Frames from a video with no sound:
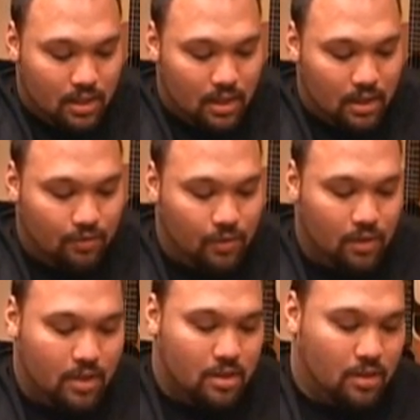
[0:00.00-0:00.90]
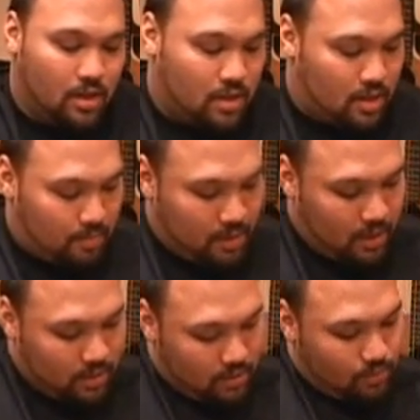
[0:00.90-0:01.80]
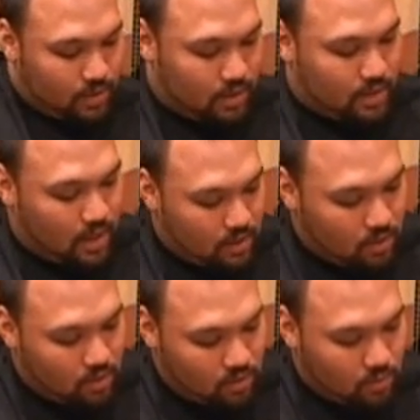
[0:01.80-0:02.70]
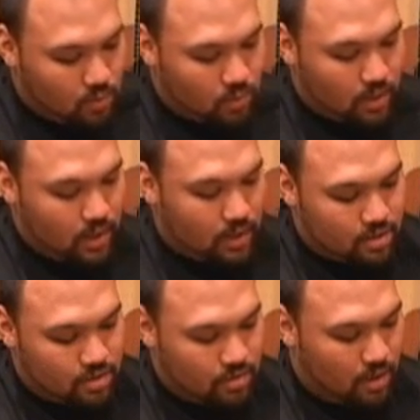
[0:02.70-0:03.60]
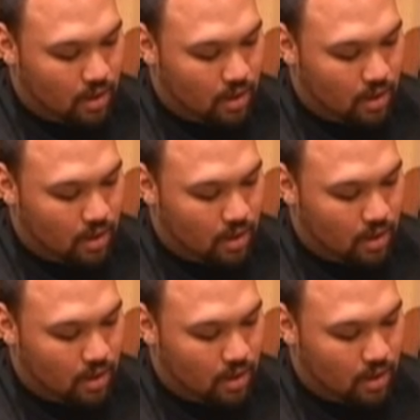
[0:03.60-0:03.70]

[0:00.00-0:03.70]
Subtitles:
And if you listen to this, I mean, with the tenor ukuleles,